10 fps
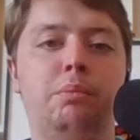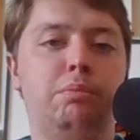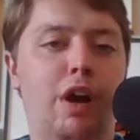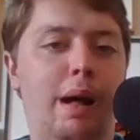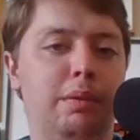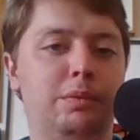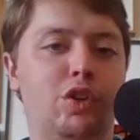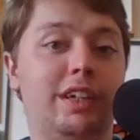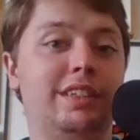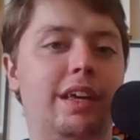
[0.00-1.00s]
problems
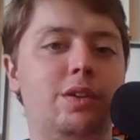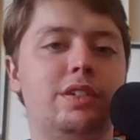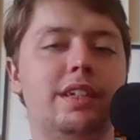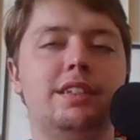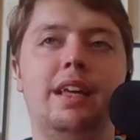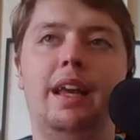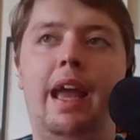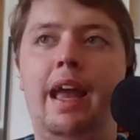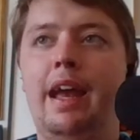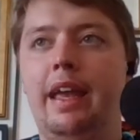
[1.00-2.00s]
or excuses that
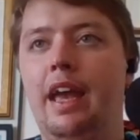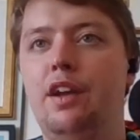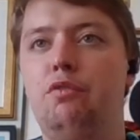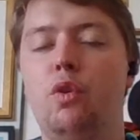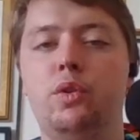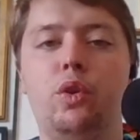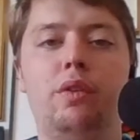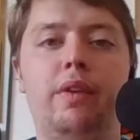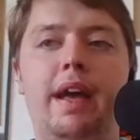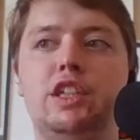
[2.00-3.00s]
hey i can't afford to
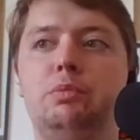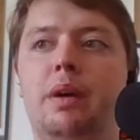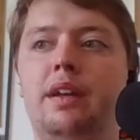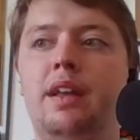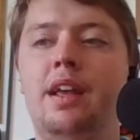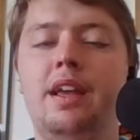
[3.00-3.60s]
invest but